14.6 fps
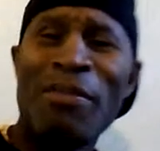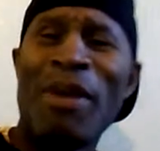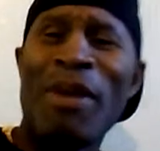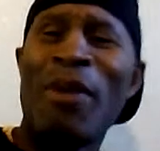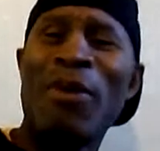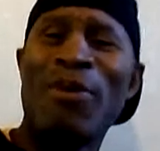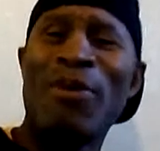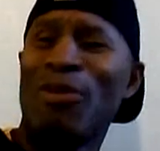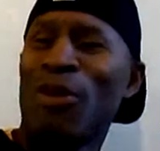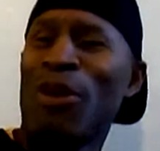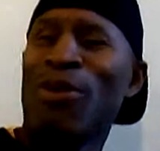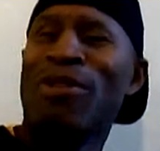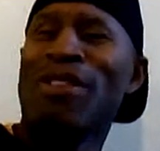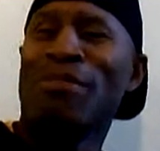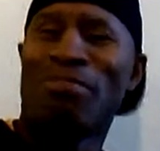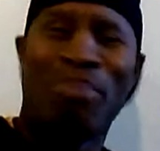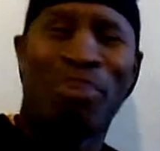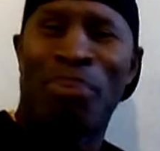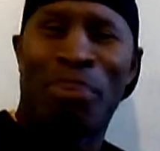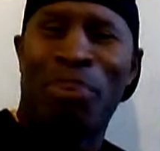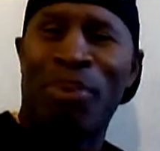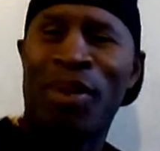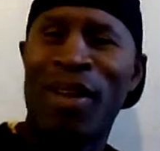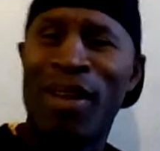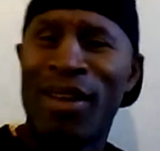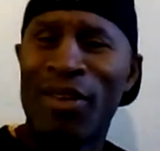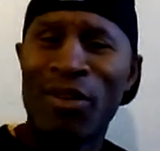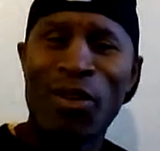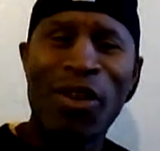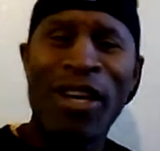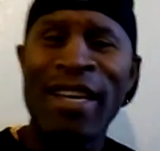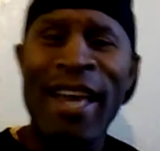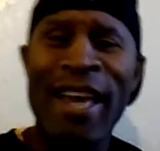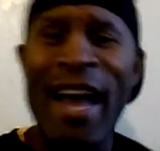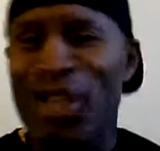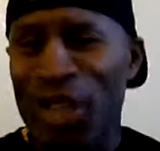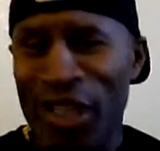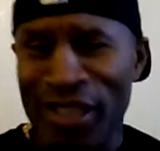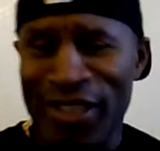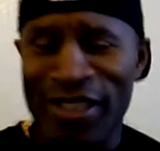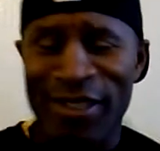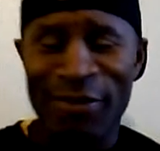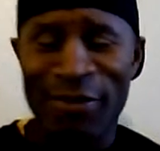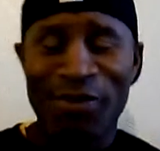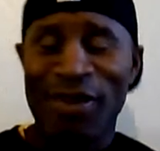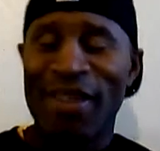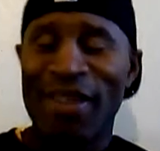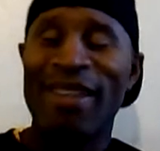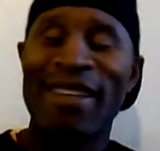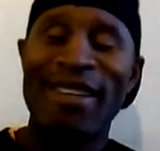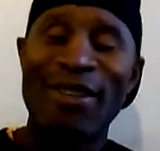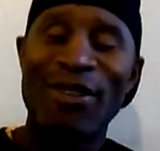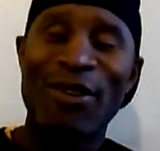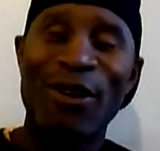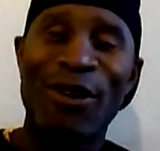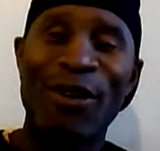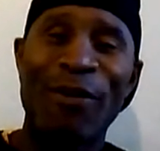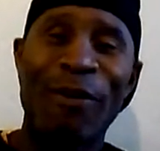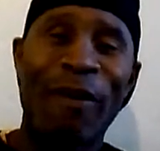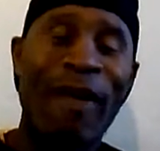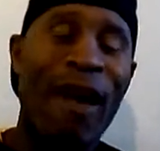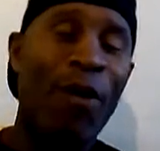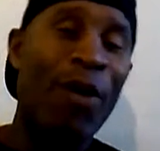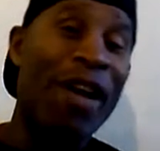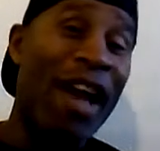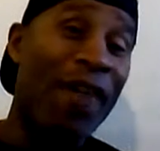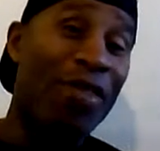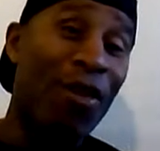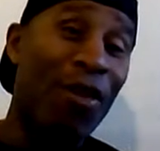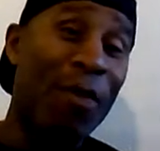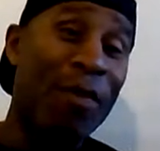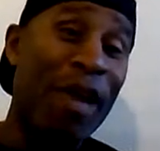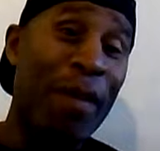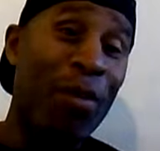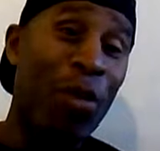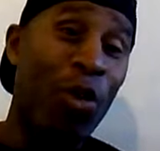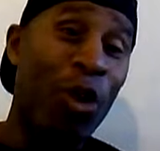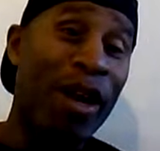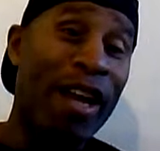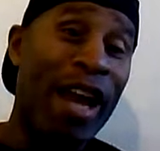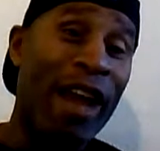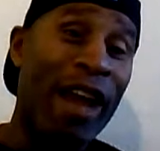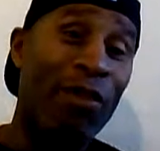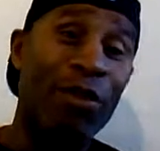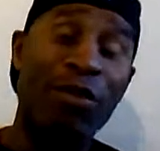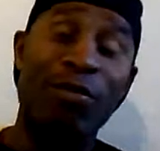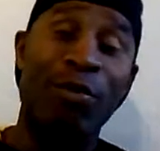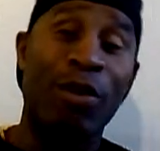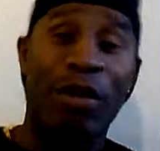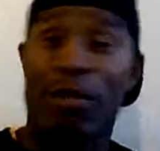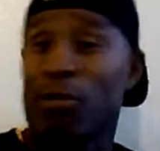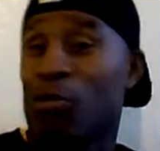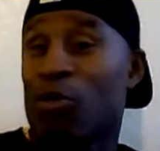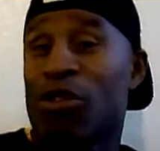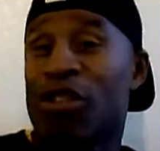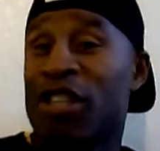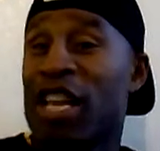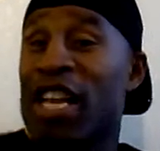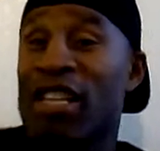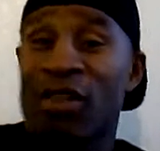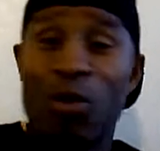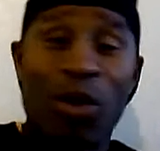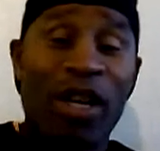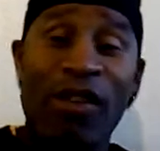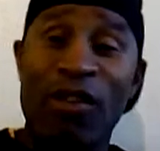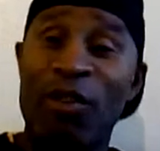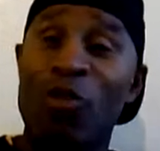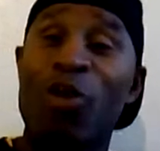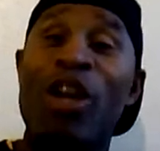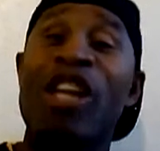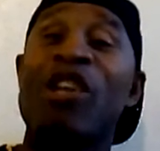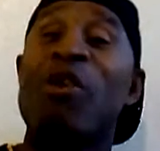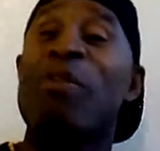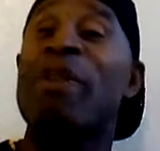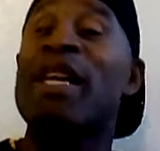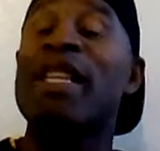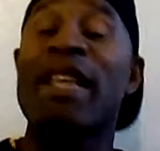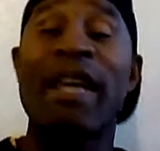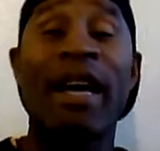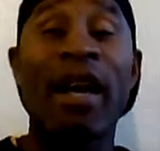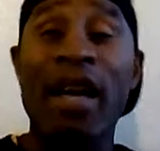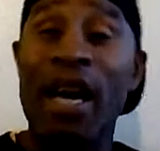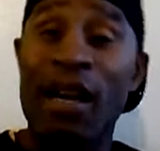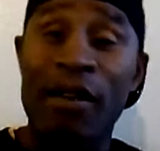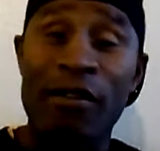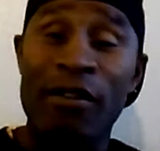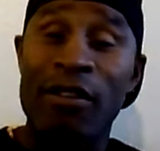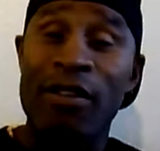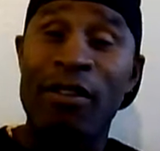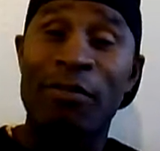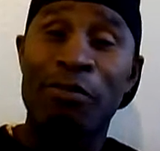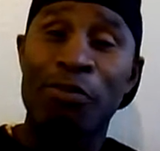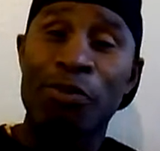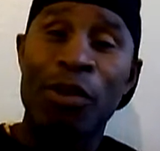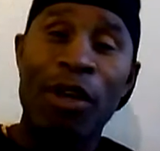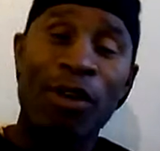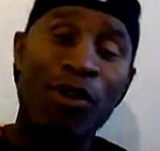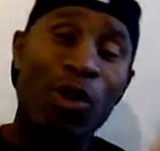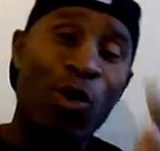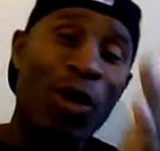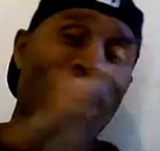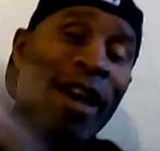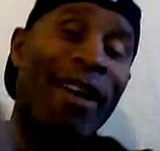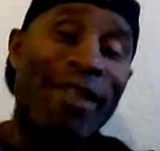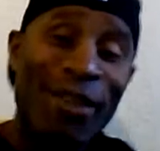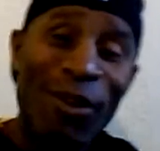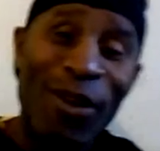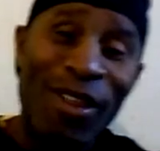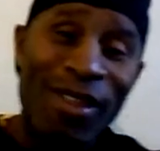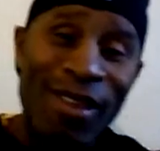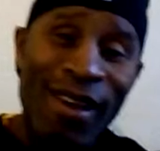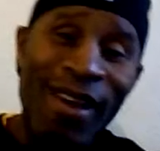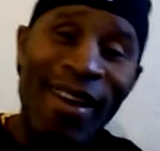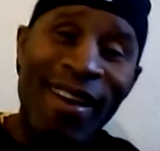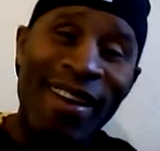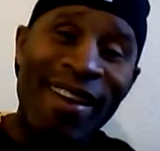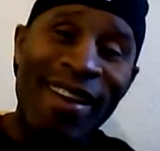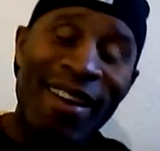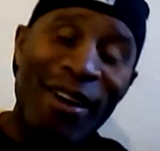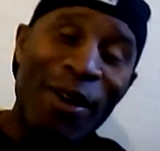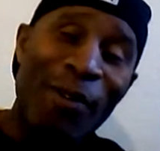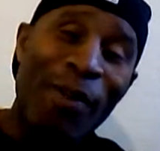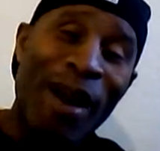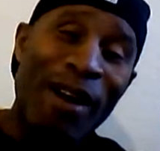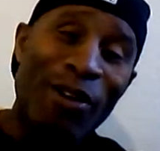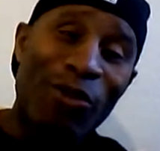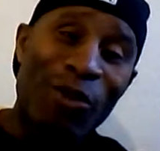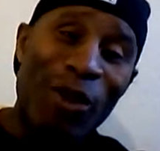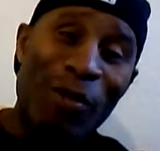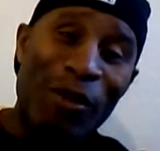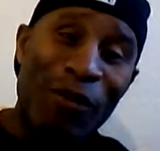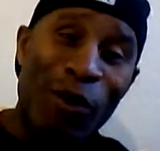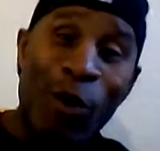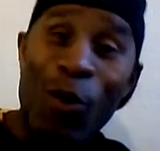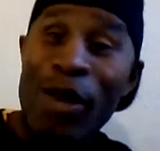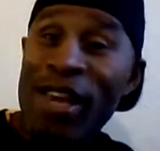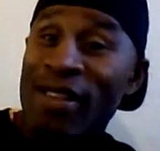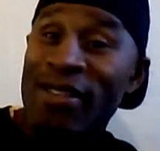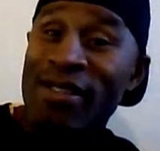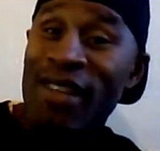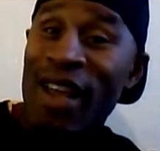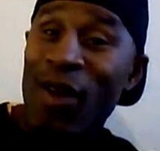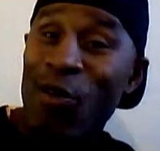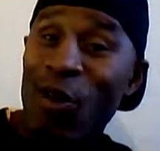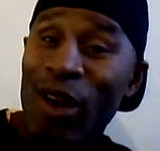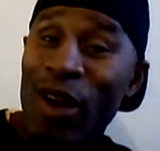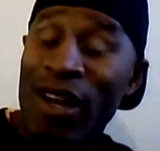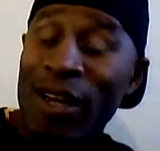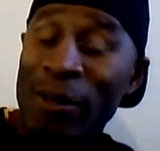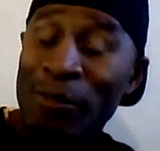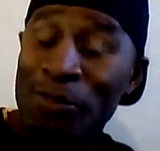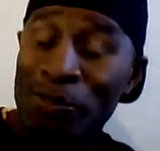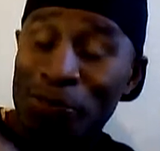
Man, we was you couldn't catch us. So now we got 30 people running after us with sticks and whatever, ready to beat the hell out of us. So we get to the thing by the street before we hit the San Juan.